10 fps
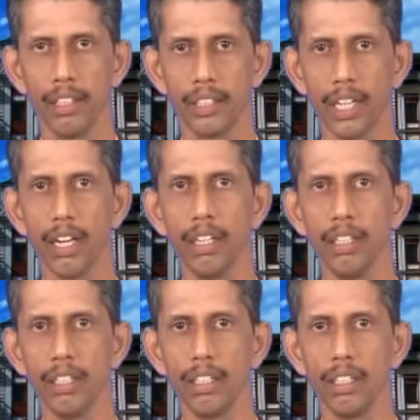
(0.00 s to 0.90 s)

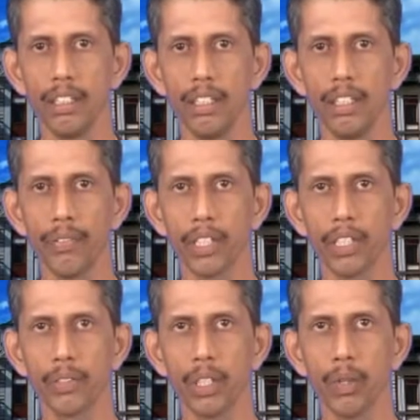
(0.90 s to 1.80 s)
Generally, the effect
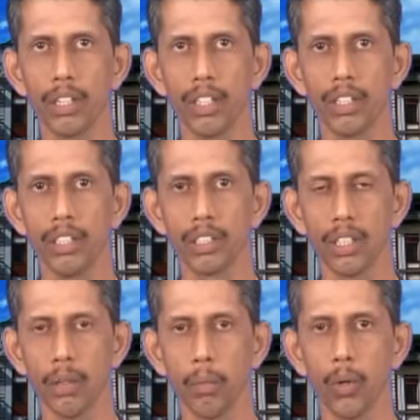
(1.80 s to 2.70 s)
of seawater is
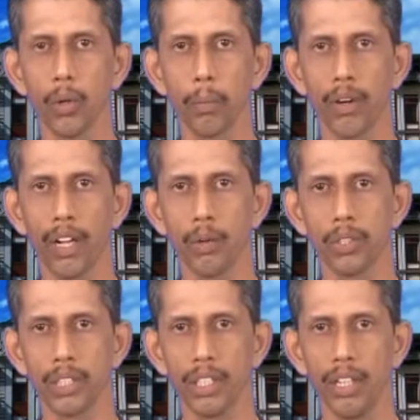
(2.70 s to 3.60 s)
more
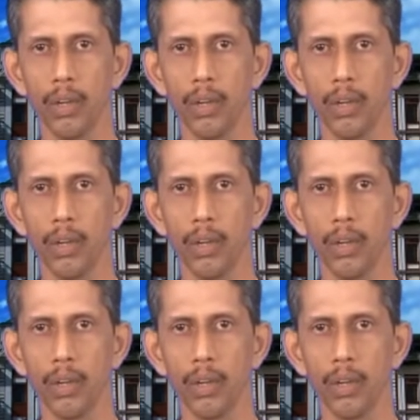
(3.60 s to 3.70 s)
pronounced